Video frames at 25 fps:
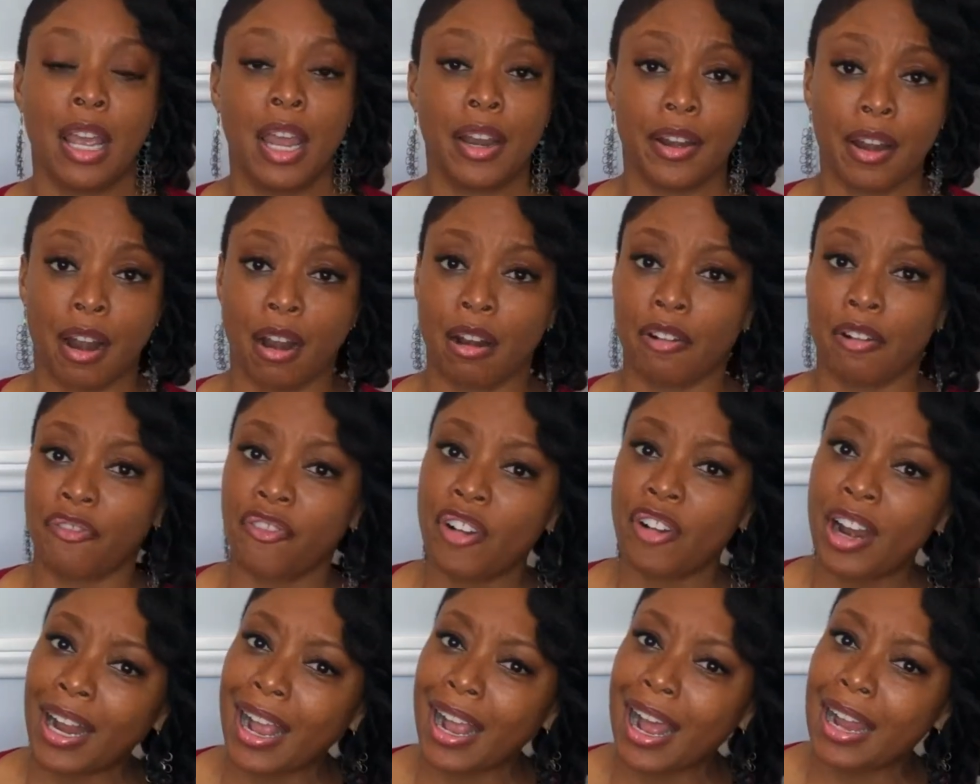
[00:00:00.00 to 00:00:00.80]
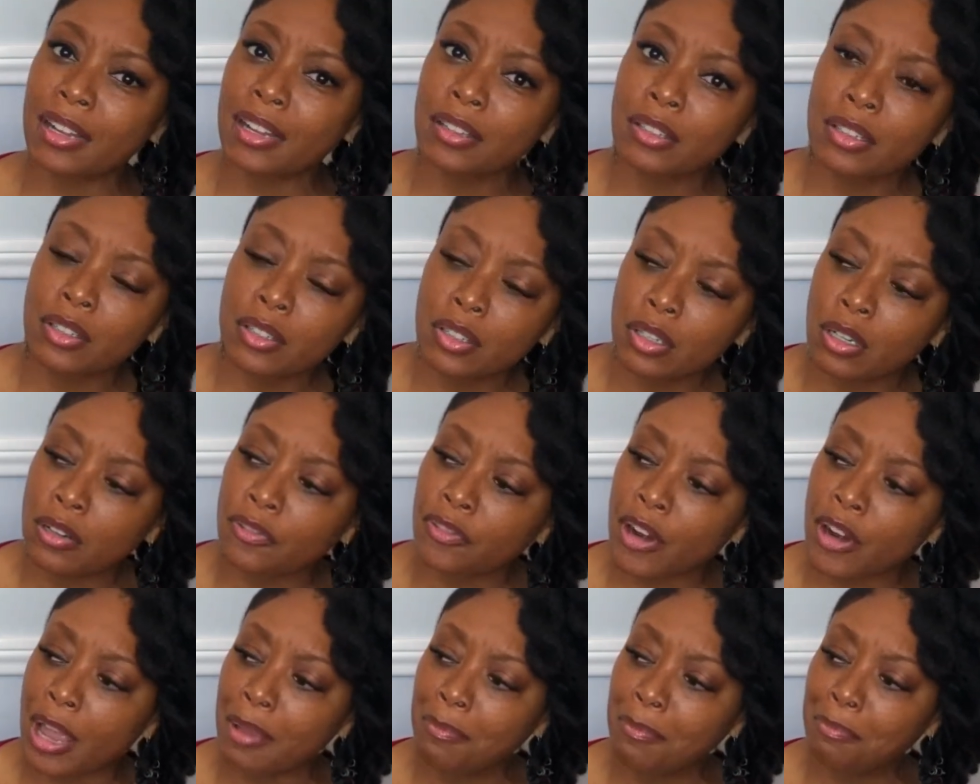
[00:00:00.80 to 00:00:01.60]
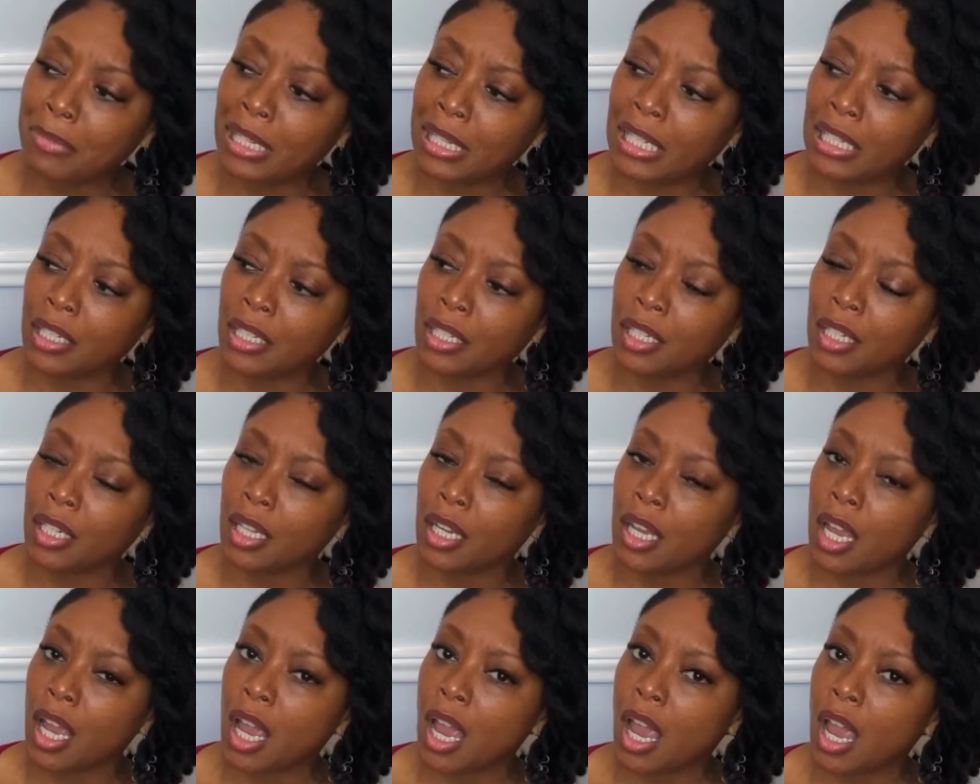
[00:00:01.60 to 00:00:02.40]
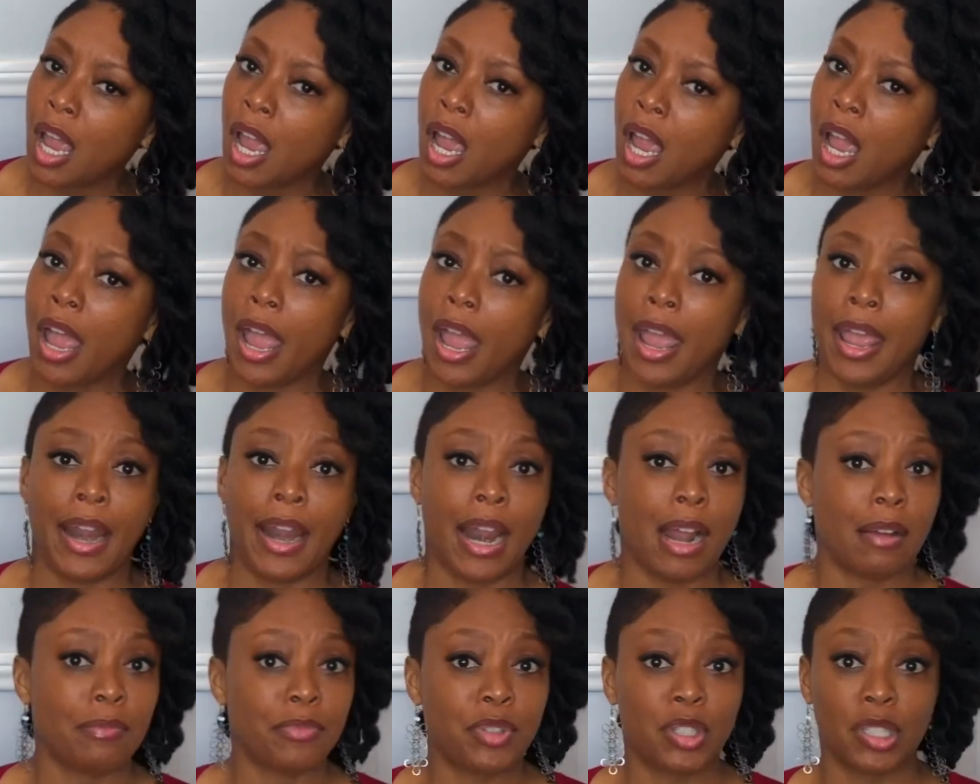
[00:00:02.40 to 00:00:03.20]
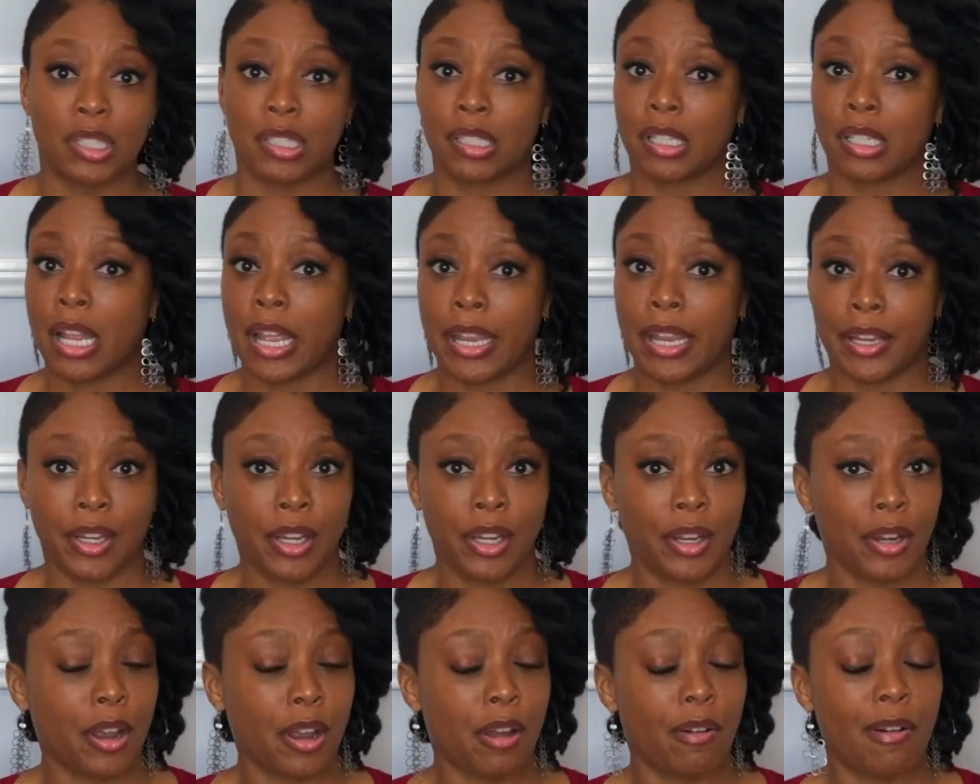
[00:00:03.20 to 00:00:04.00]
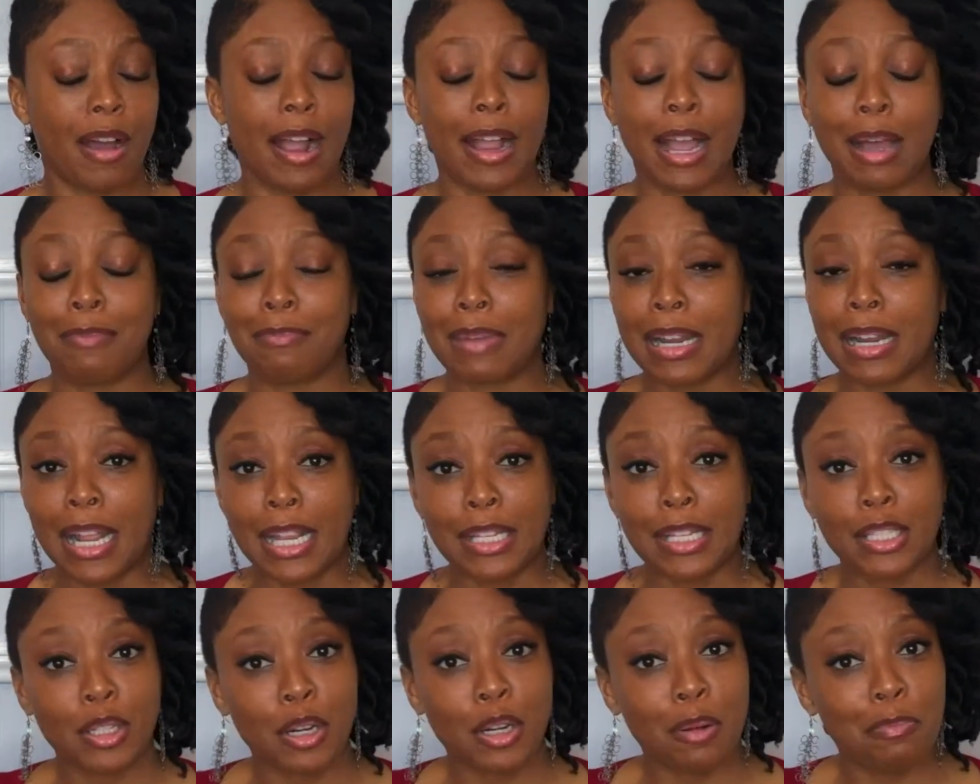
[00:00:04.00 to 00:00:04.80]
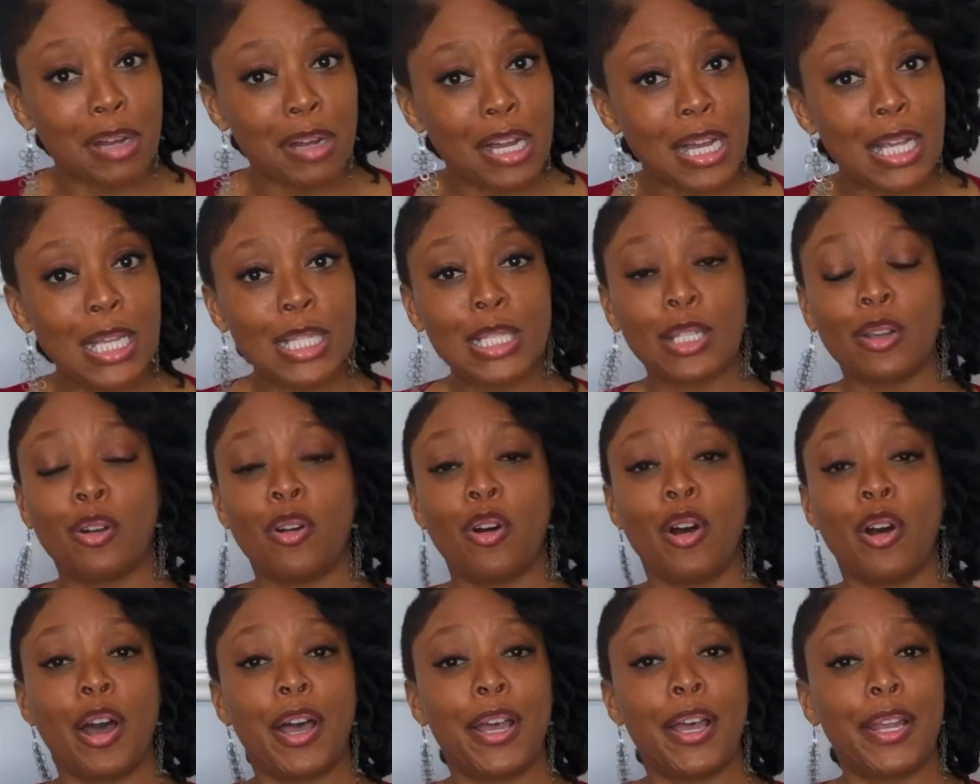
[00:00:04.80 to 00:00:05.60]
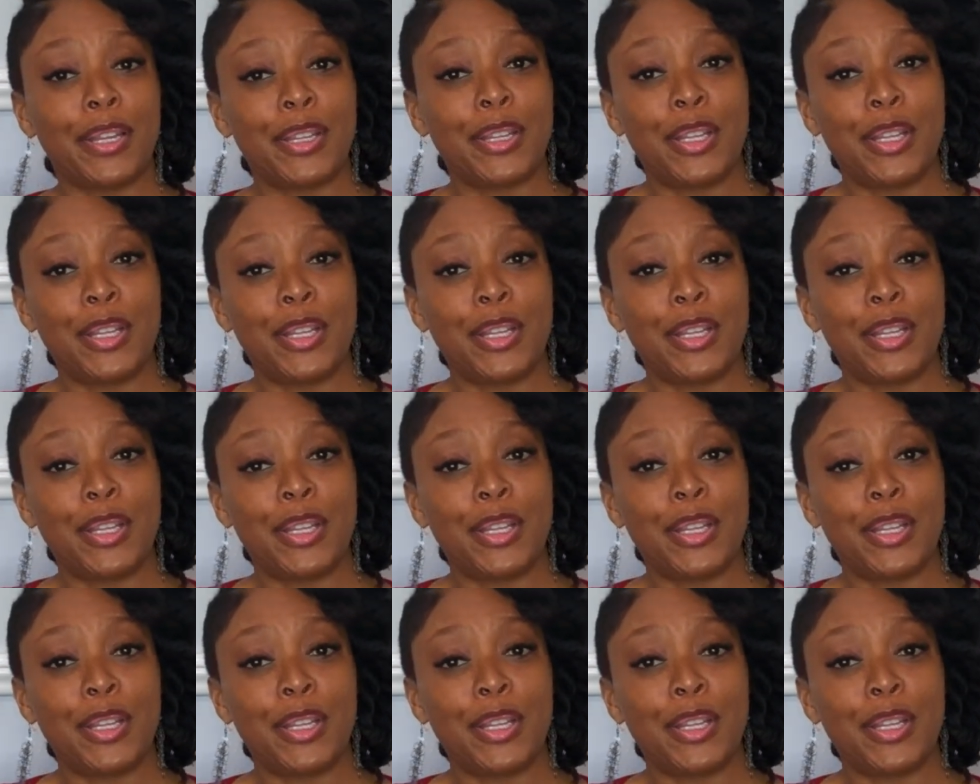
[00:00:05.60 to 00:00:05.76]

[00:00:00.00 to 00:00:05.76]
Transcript: Now her friend kind of looks over at me and I'm just like, I got my nice little buzz on.